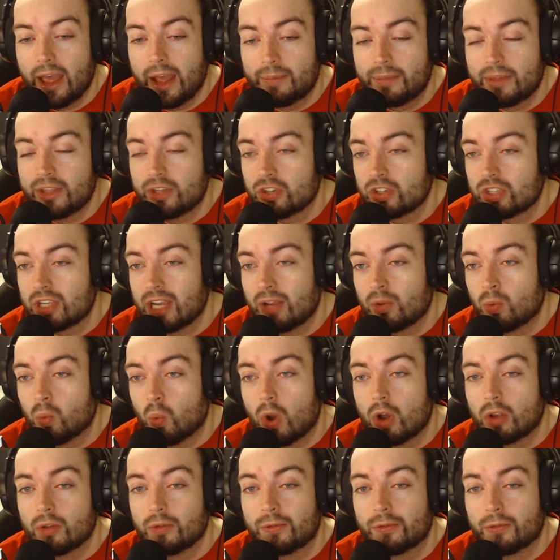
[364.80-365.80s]
they just had
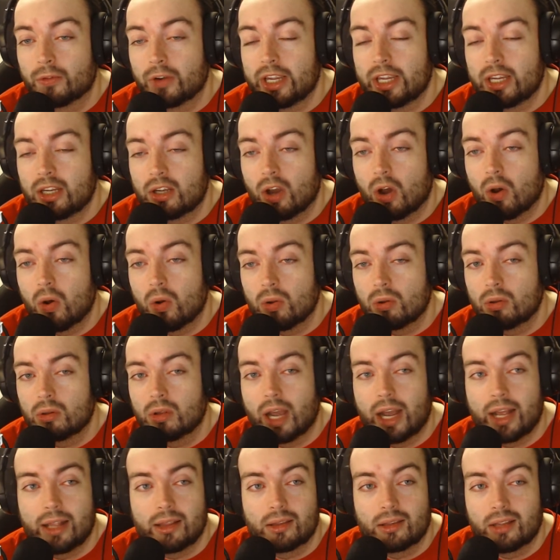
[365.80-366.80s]
one freak goal.
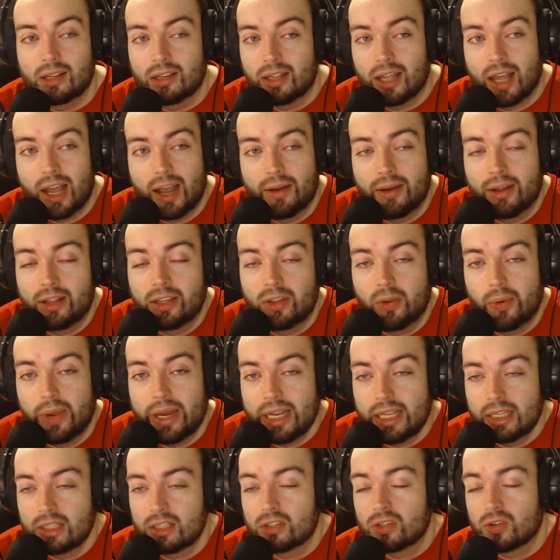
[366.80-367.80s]
And do I
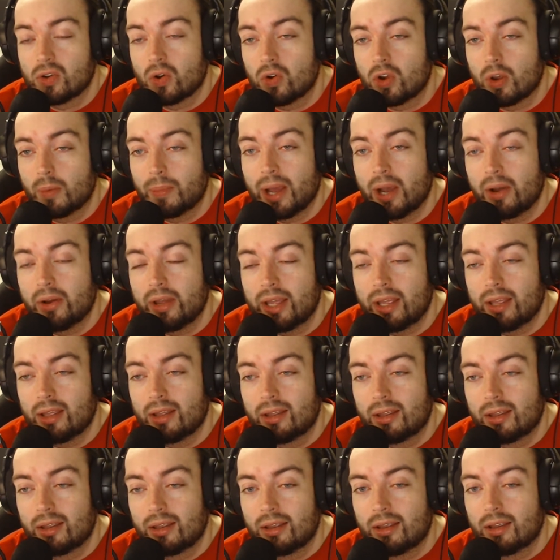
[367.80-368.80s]
need to talk about it?
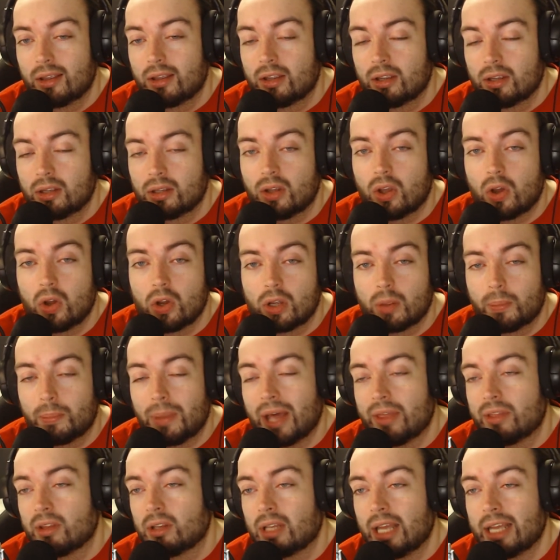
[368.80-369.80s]
Look, by
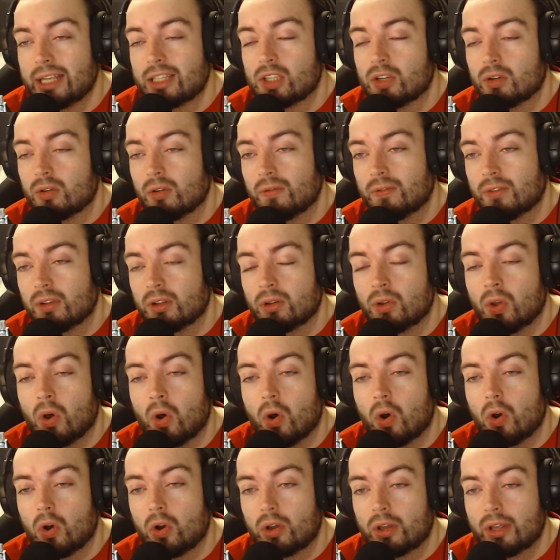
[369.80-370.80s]
the letter of the
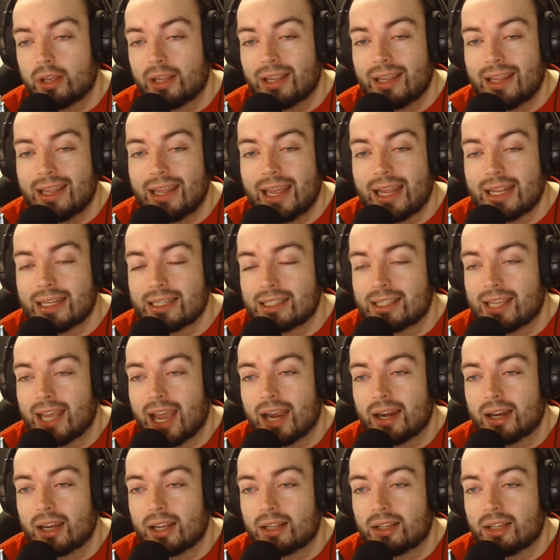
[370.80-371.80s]
law, it's
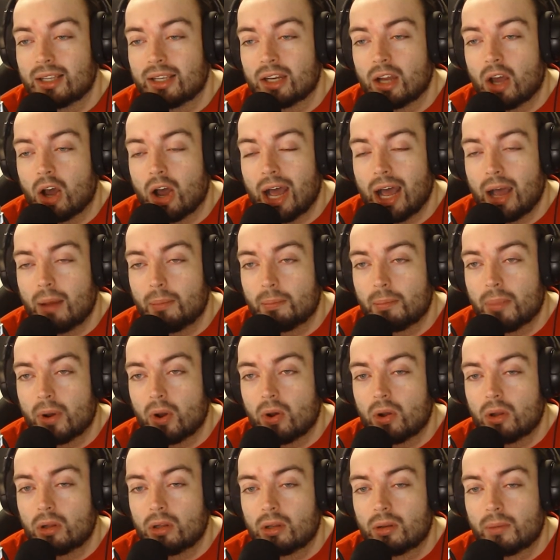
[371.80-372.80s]
technically not
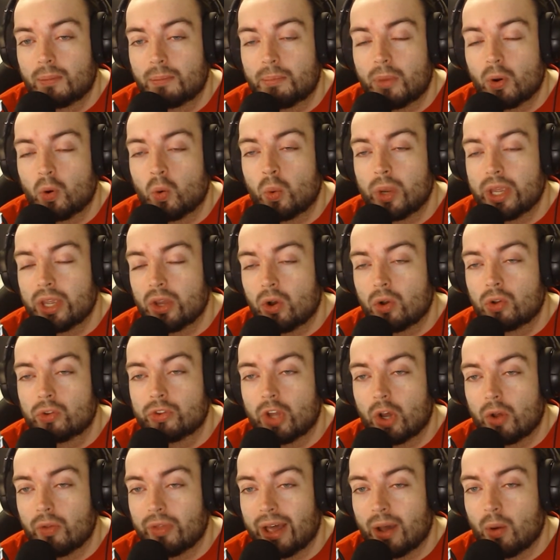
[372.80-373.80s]
handball, but we all
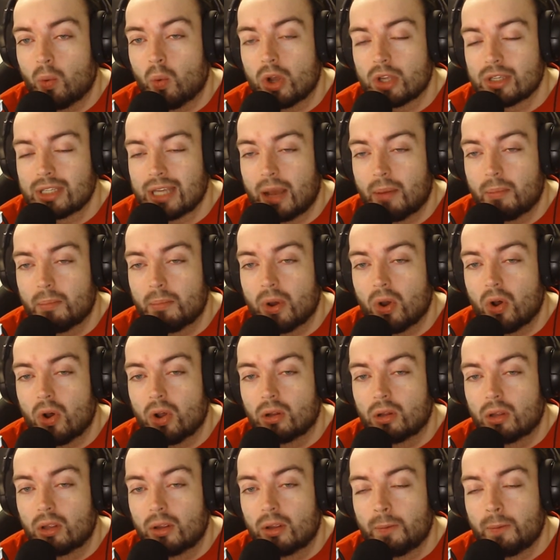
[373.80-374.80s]
know that was handball.
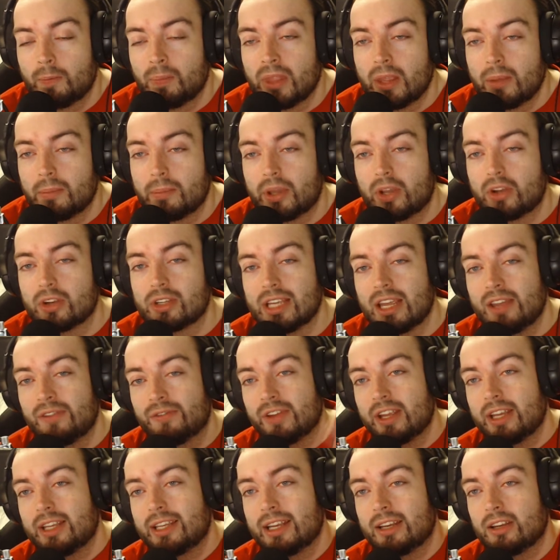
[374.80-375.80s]
Because if
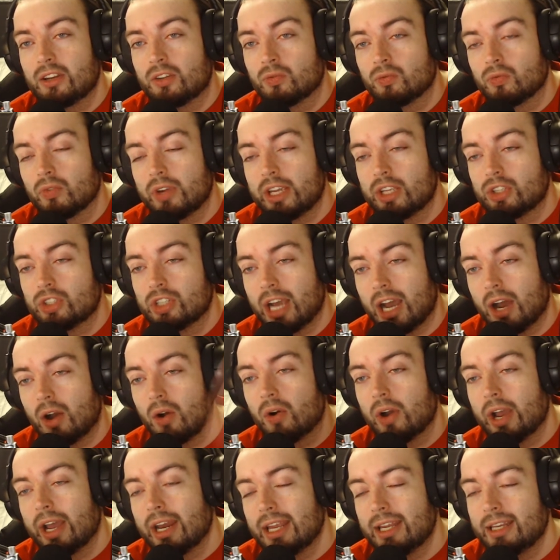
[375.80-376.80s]
he didn't reach out
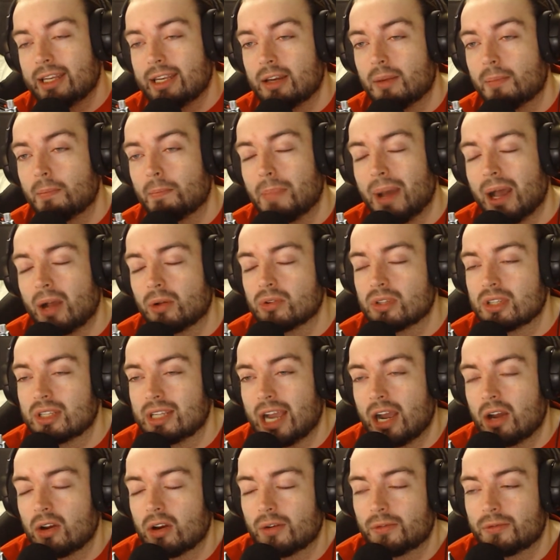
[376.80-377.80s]
and it didn't bounce
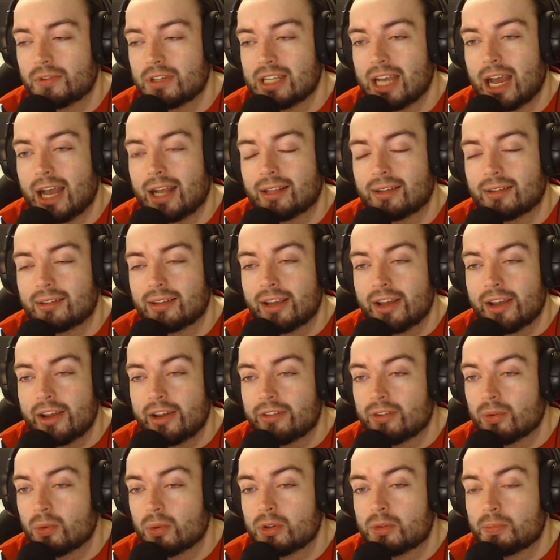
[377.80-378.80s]
down off his hand,
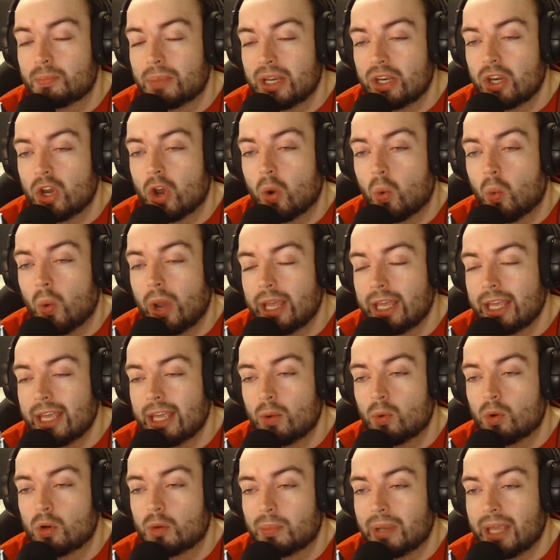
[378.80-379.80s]
there would be no way he
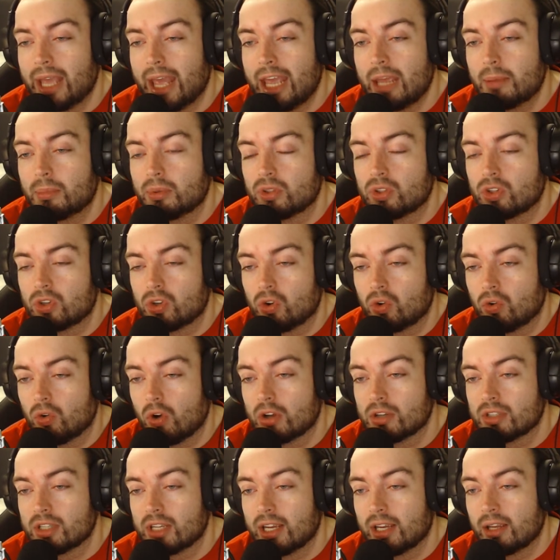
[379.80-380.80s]
would be able to
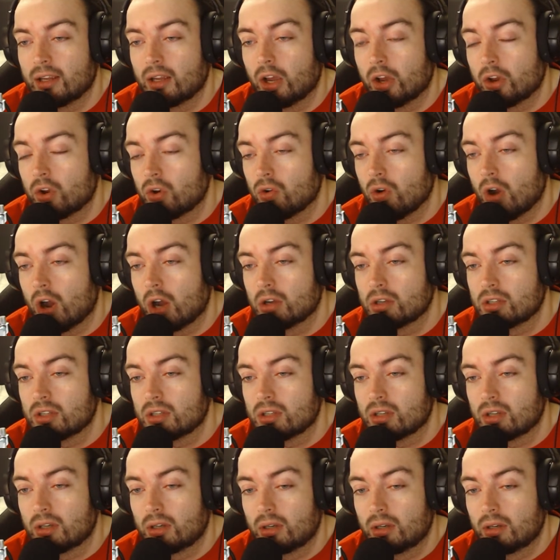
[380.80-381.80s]
cross it across,
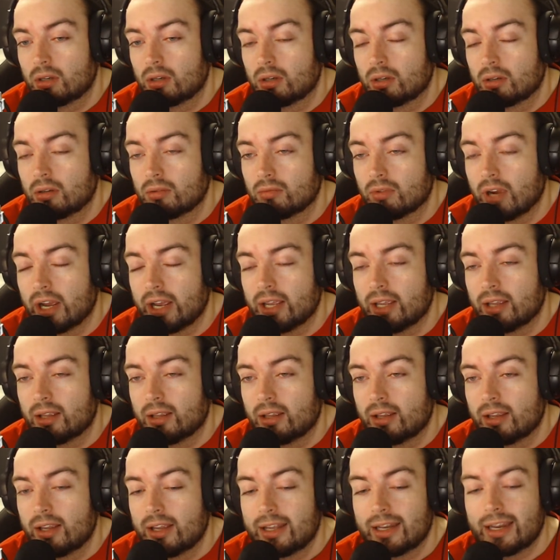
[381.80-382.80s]
right?
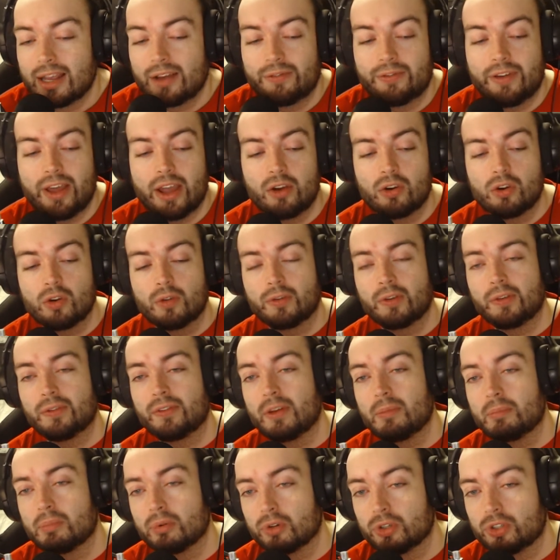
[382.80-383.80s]
Now, fair enough if
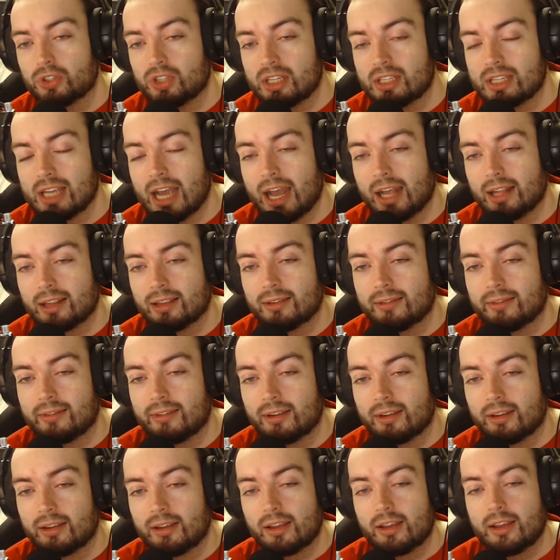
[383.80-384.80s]
it brushed his hand,
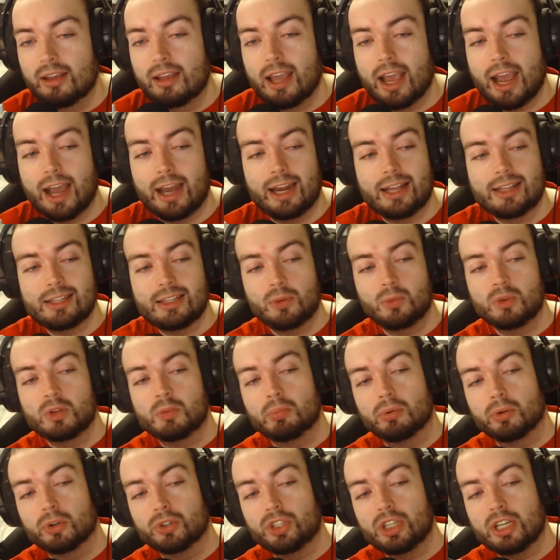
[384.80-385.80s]
and as it was
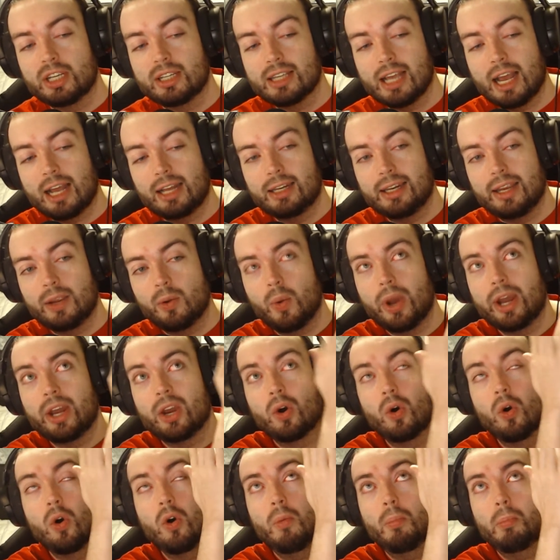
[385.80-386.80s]
brushing his hand, it went
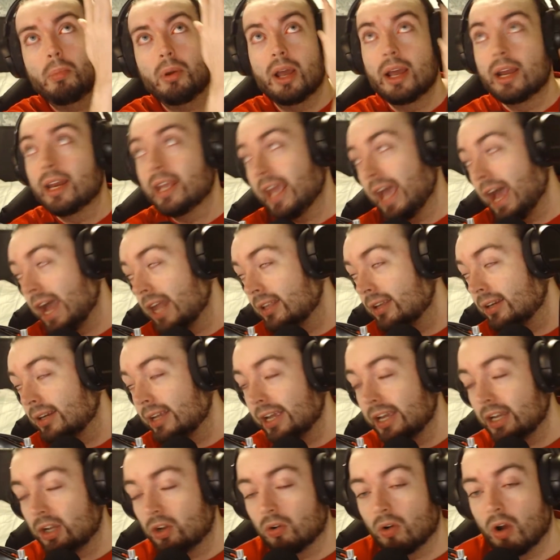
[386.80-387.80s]
up and he headed it
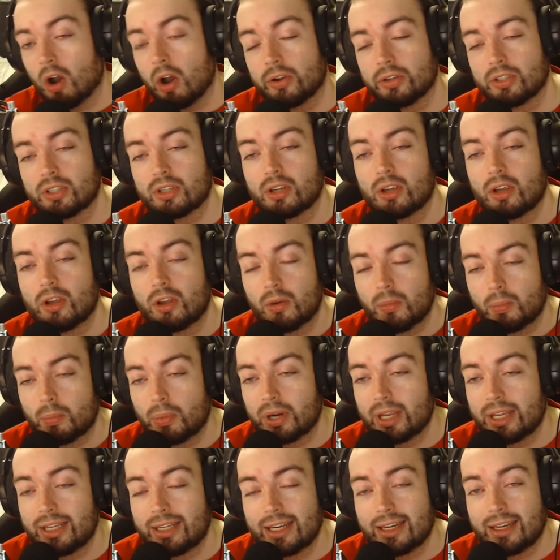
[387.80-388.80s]
across, but
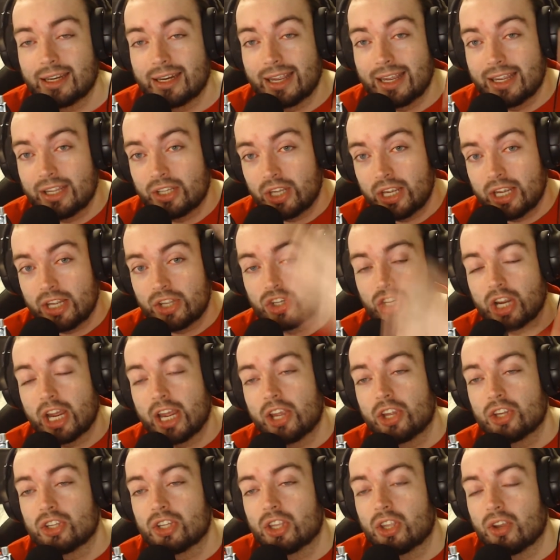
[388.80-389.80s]
he didn't. He
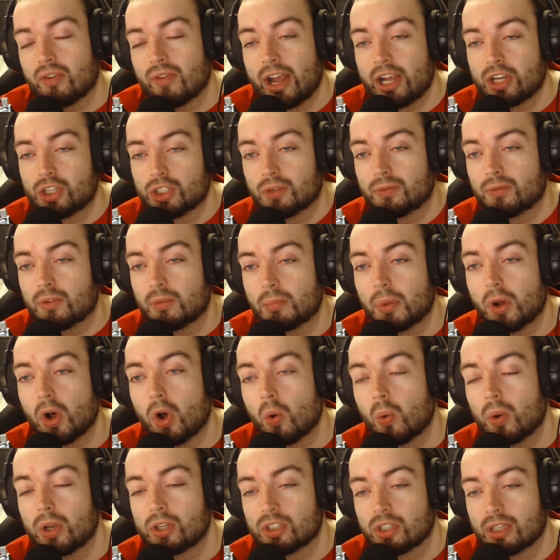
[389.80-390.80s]
changed the direction of the ball,
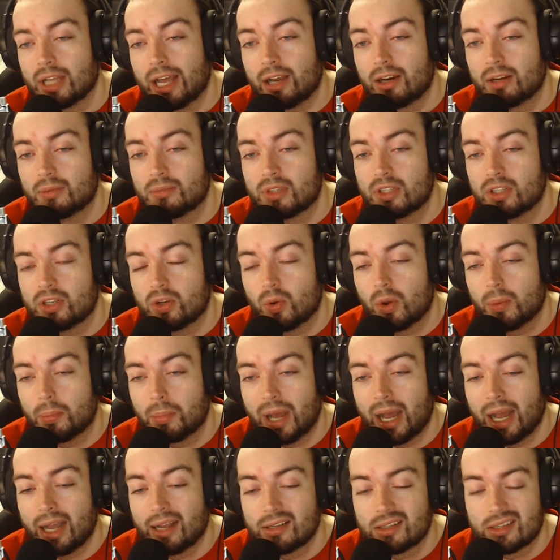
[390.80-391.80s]
which allowed him to do a
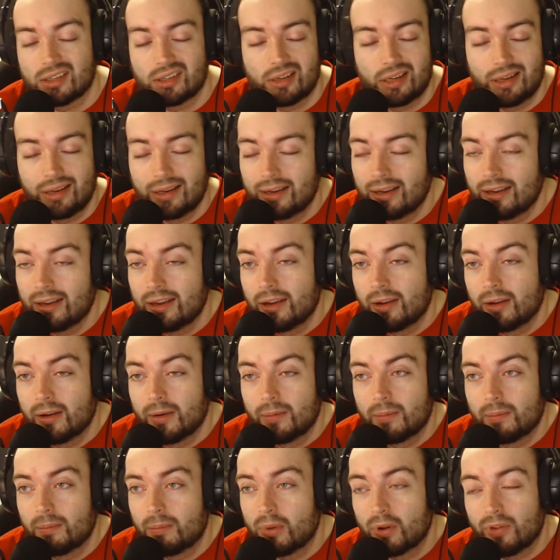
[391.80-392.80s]
pass.
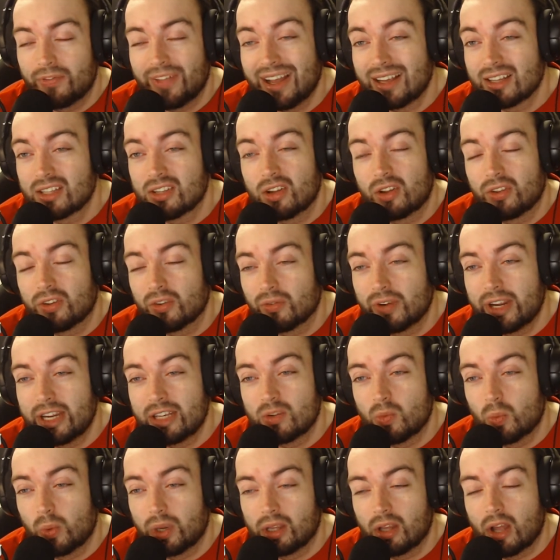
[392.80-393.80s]
But that's not the
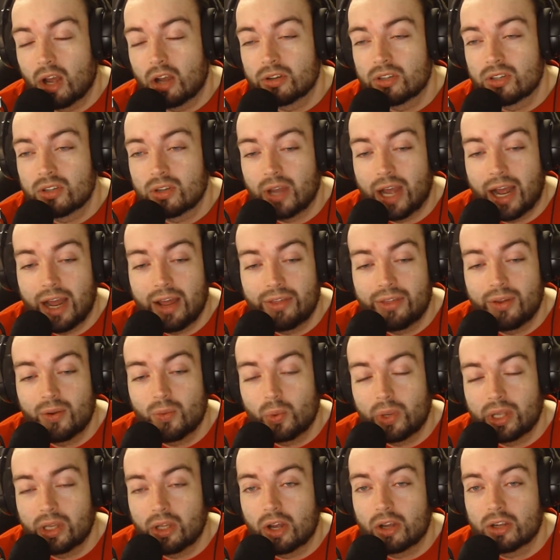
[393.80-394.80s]
reason we lost. I think
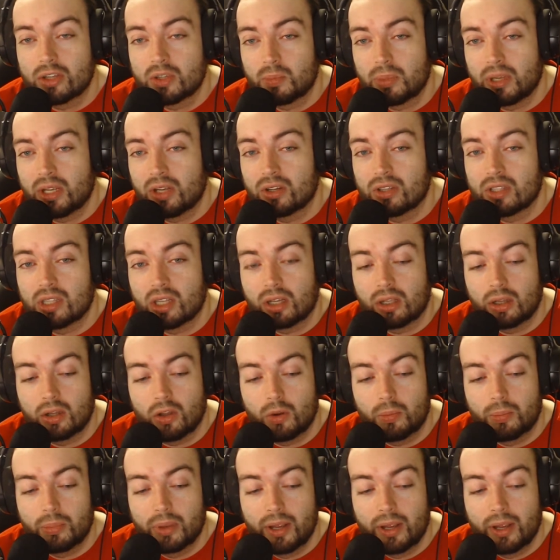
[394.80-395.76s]
we lost because the club,